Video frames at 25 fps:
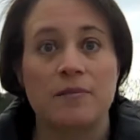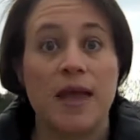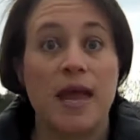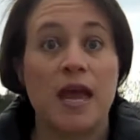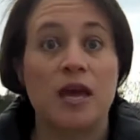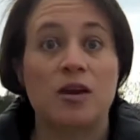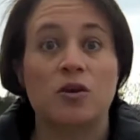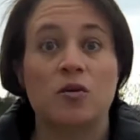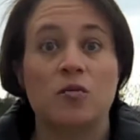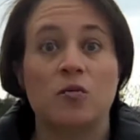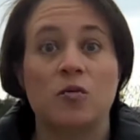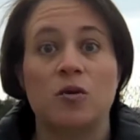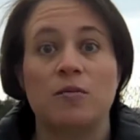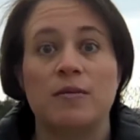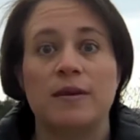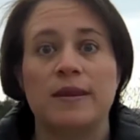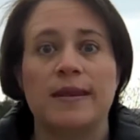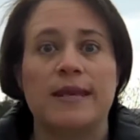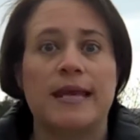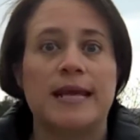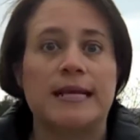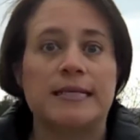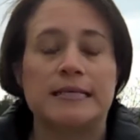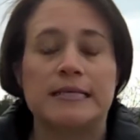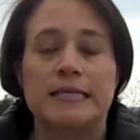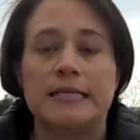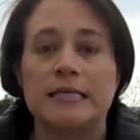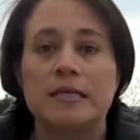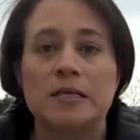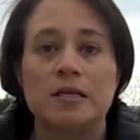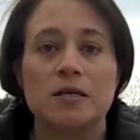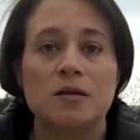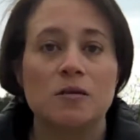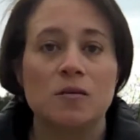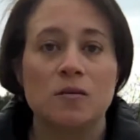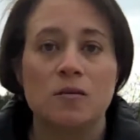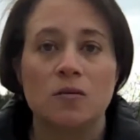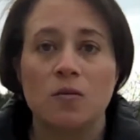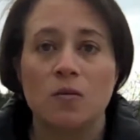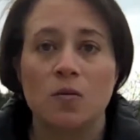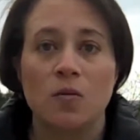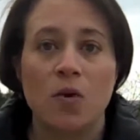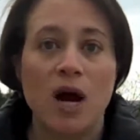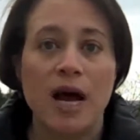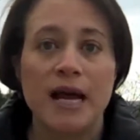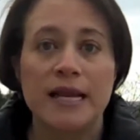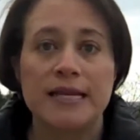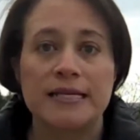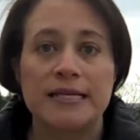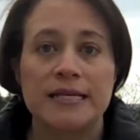man or woman that didn't
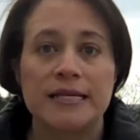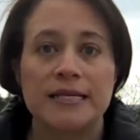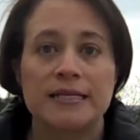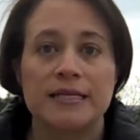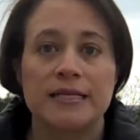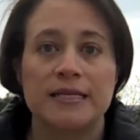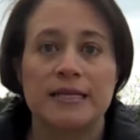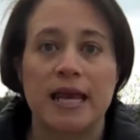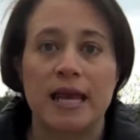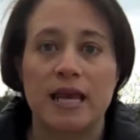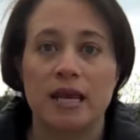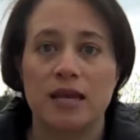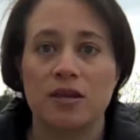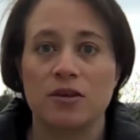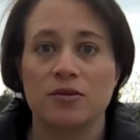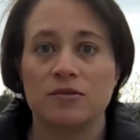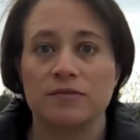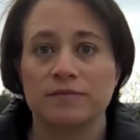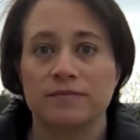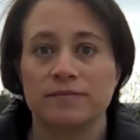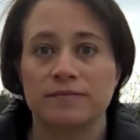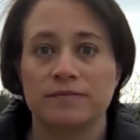want to date you.